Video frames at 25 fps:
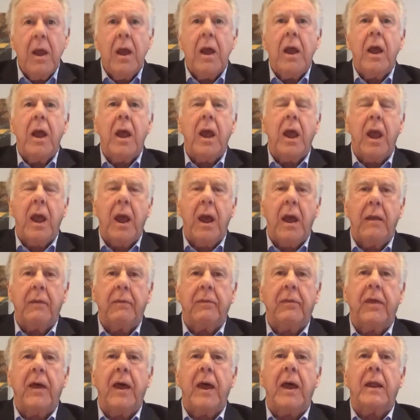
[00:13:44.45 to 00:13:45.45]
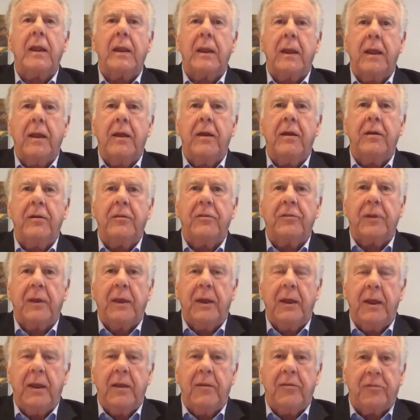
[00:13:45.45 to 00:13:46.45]
And that is
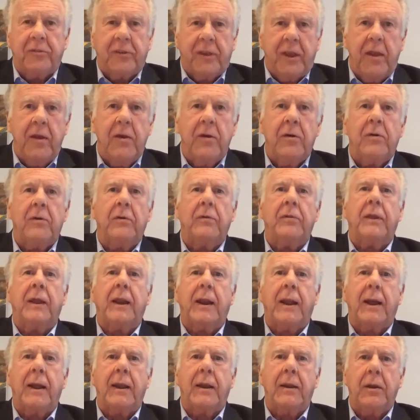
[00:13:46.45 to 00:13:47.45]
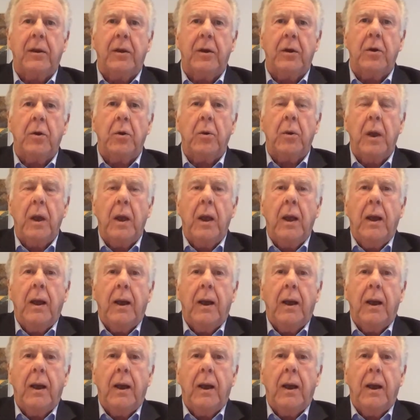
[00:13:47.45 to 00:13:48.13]
a skill that I know,